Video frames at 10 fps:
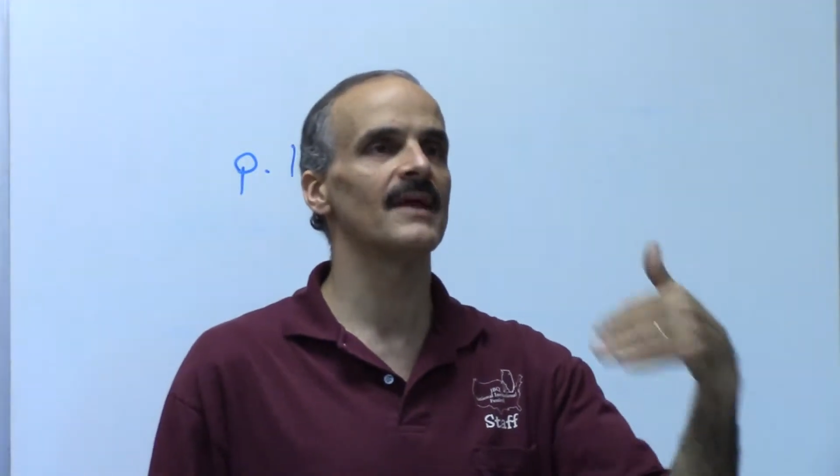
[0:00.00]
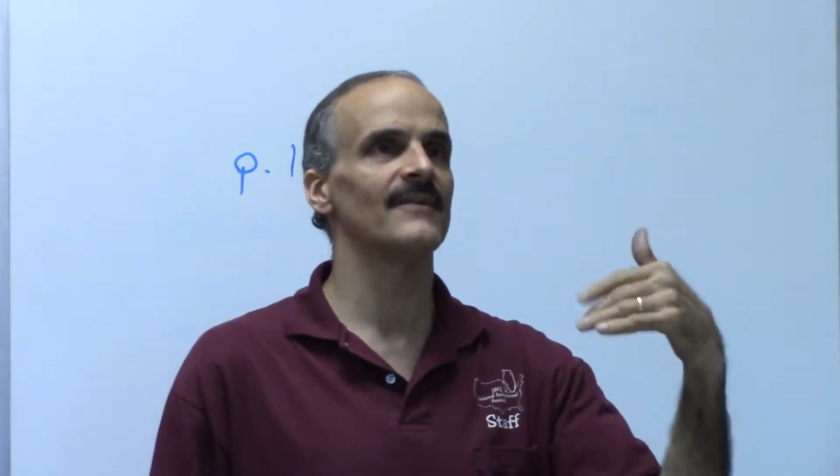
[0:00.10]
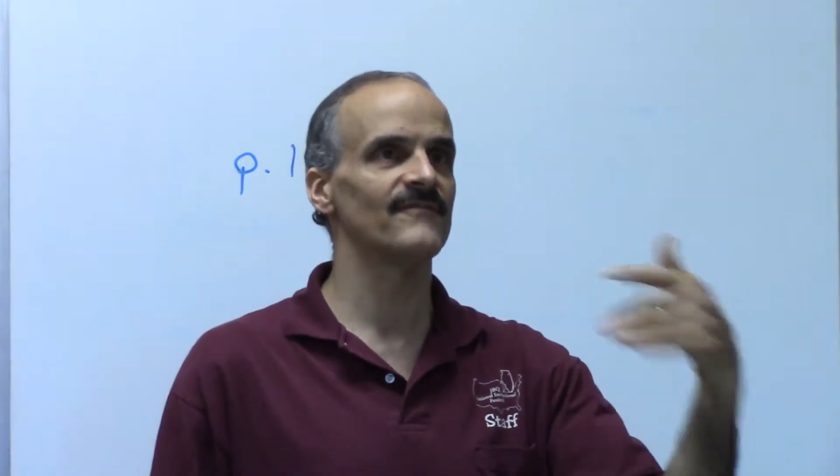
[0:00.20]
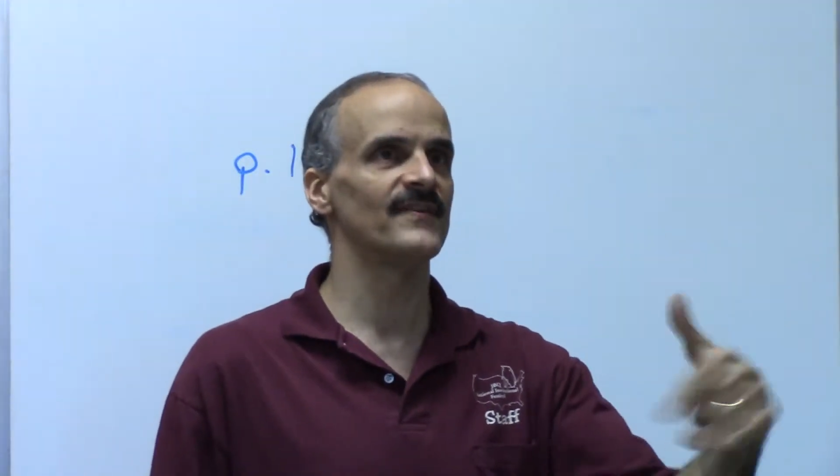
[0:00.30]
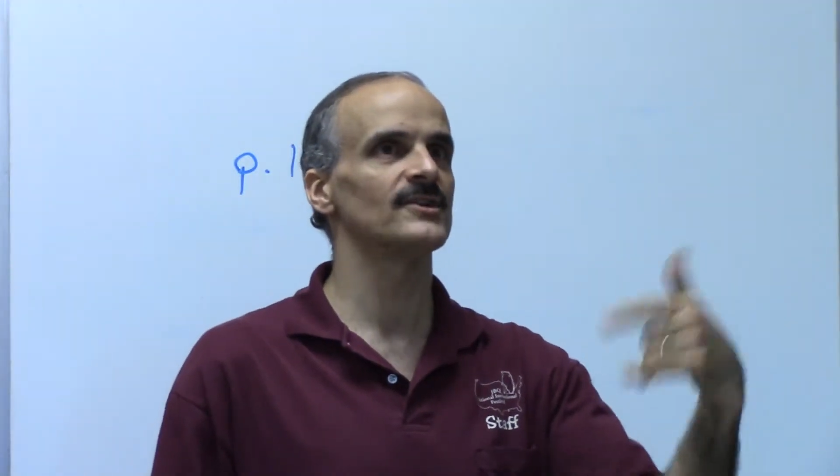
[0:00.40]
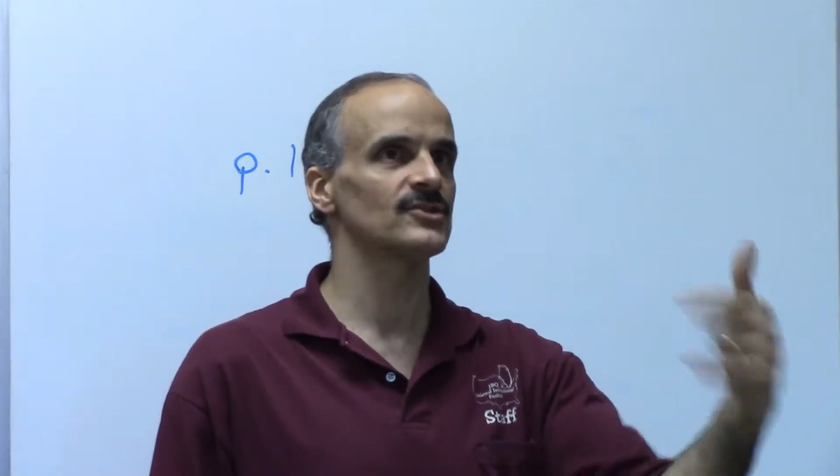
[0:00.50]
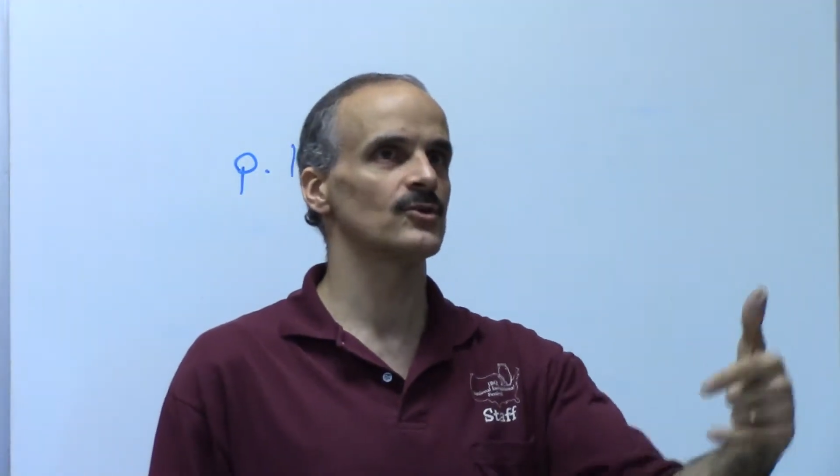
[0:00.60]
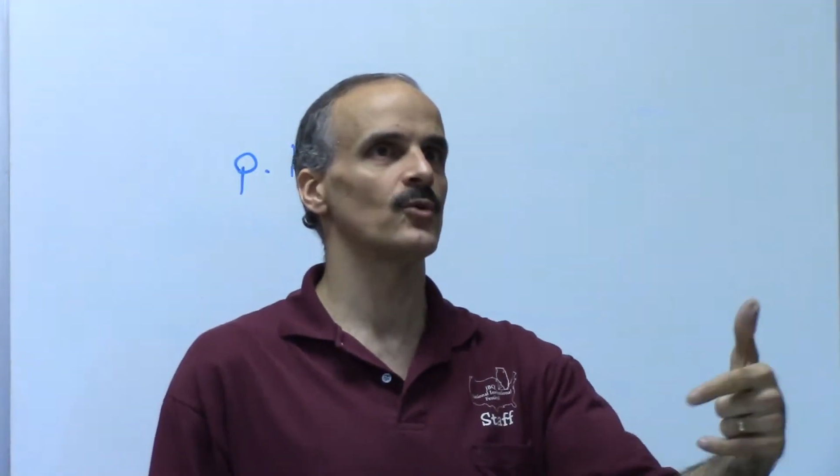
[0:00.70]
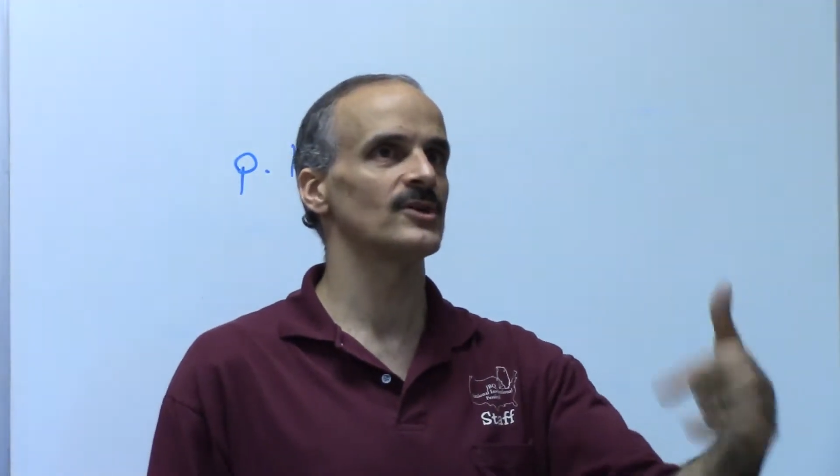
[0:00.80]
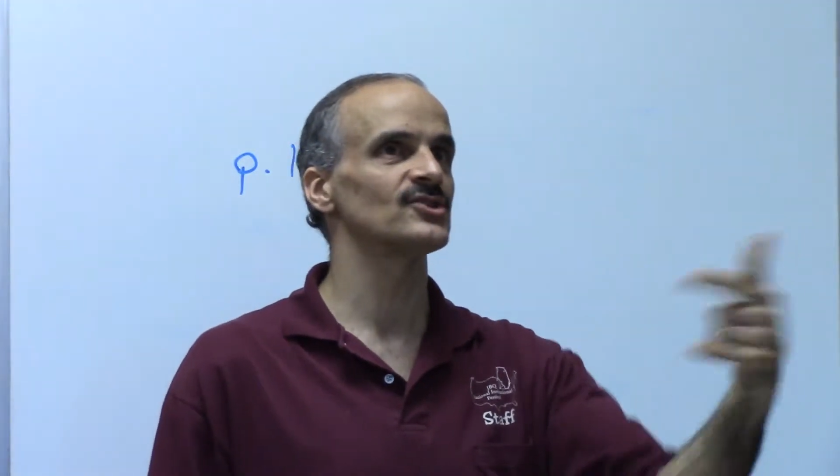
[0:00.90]
and finished the
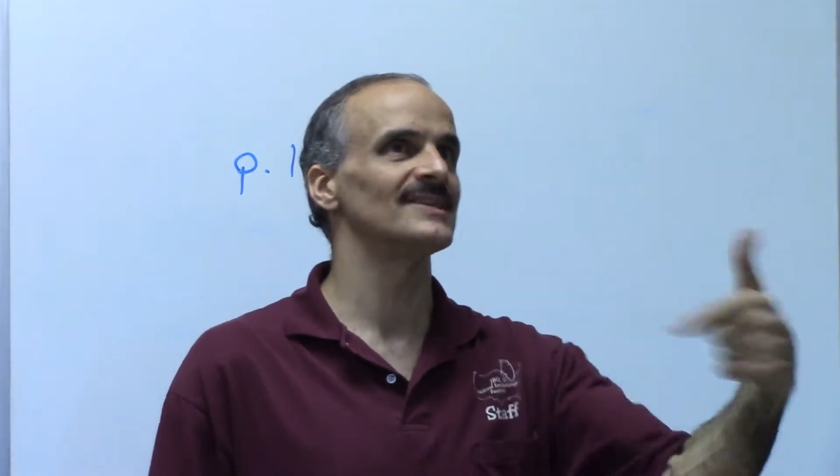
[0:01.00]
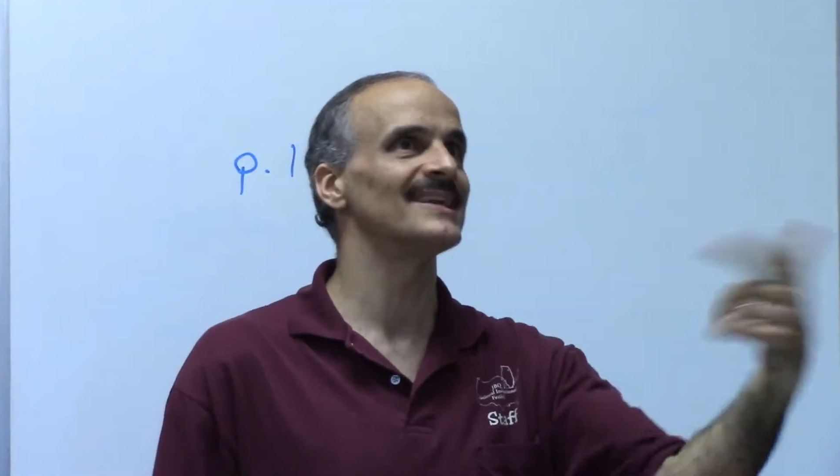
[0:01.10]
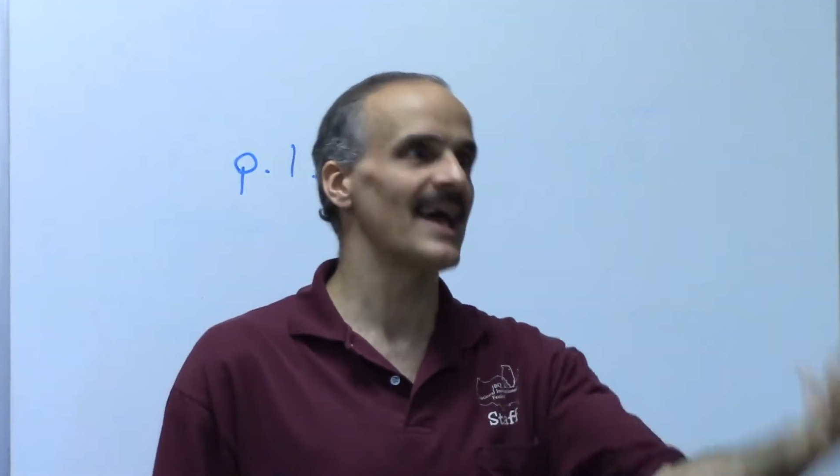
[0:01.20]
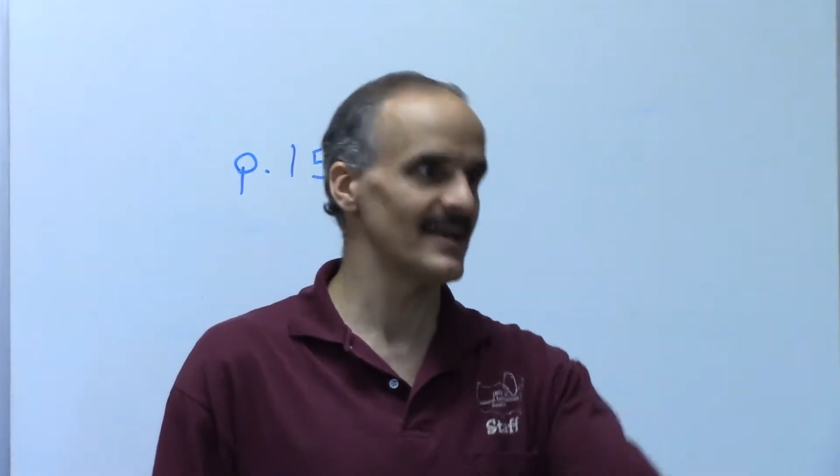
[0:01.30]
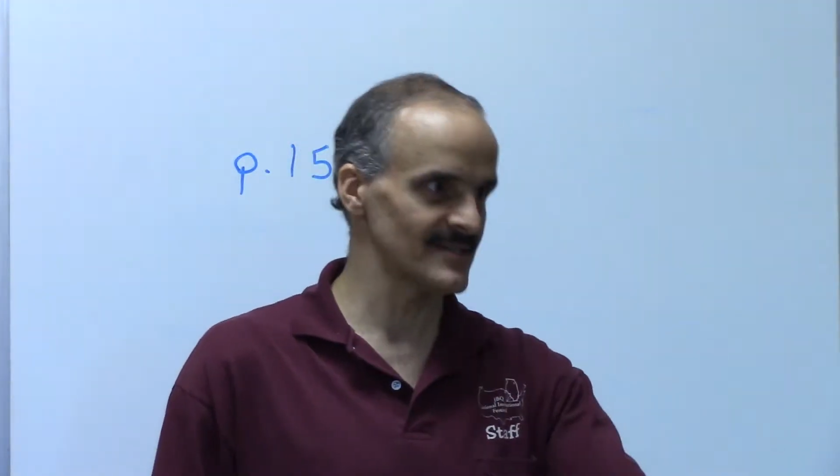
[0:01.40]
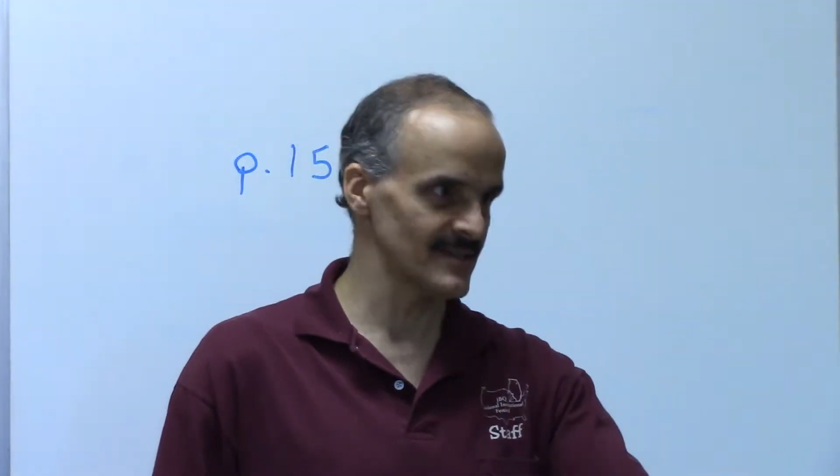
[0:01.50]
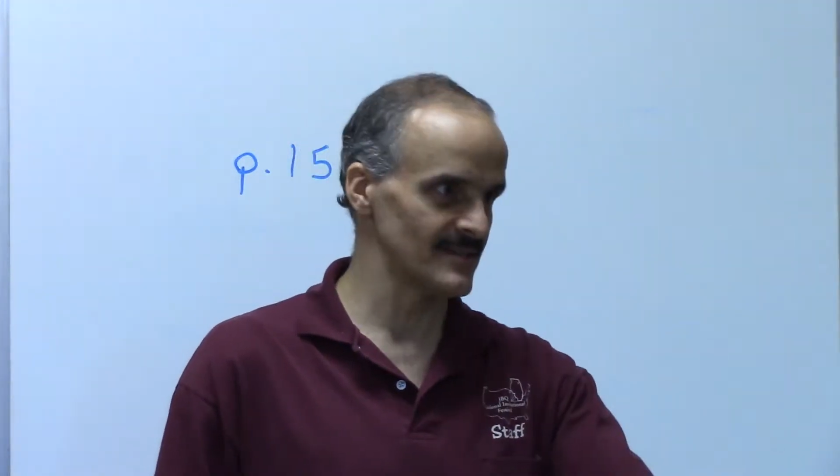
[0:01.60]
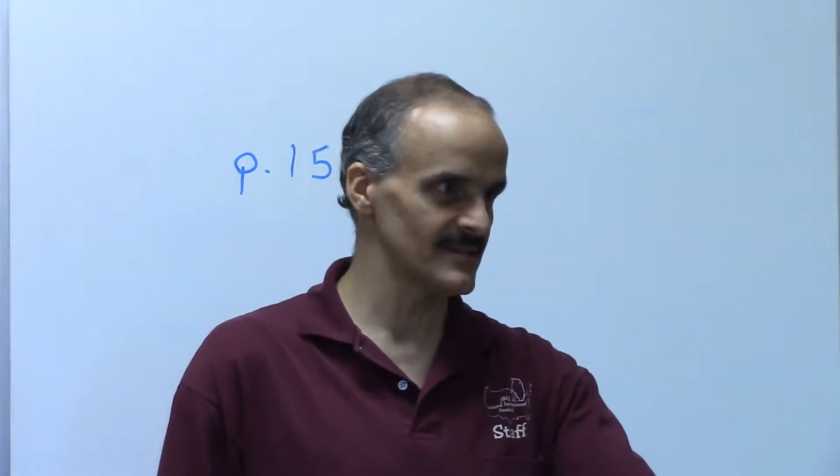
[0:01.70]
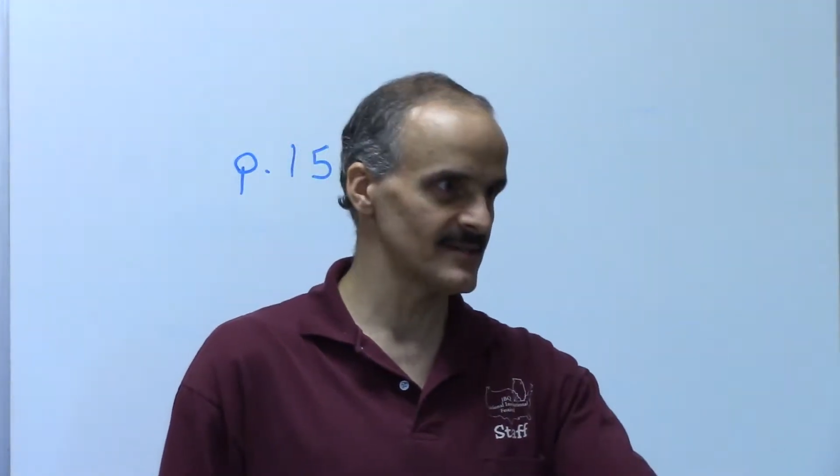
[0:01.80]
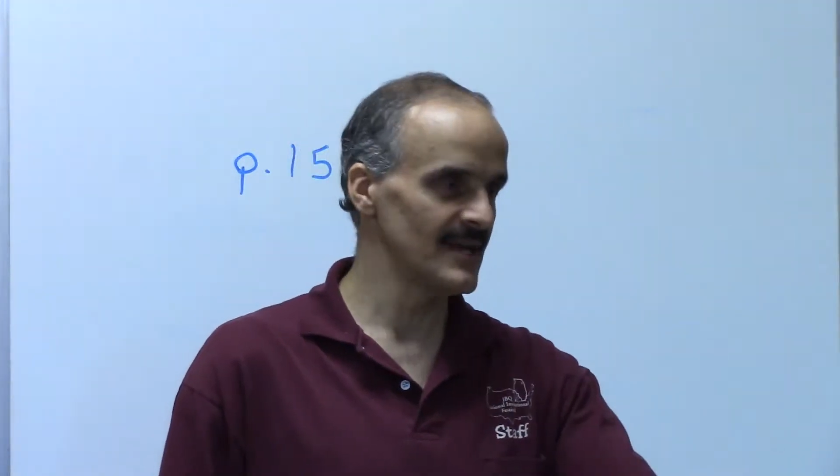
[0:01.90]
question in
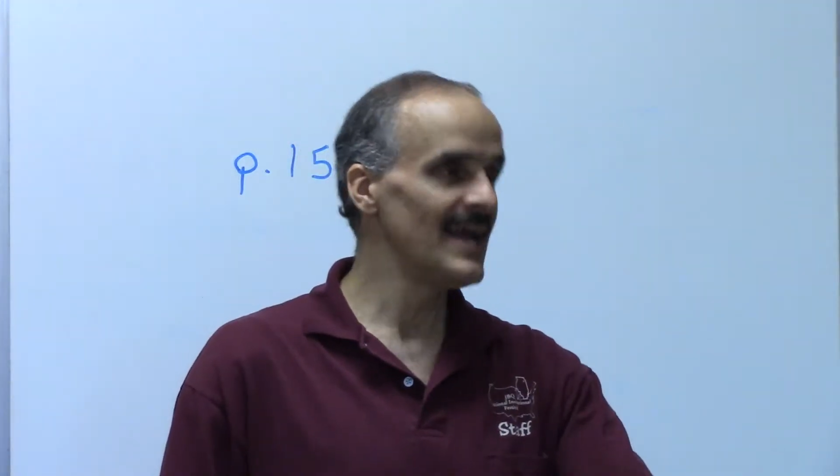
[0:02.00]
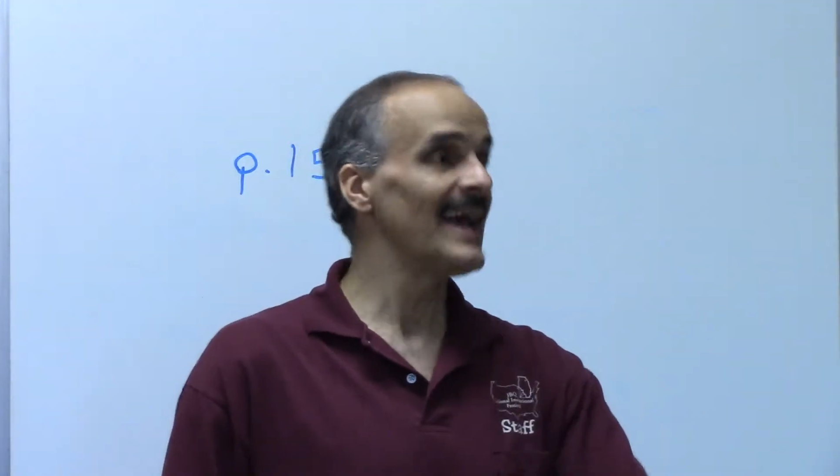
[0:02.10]
essence,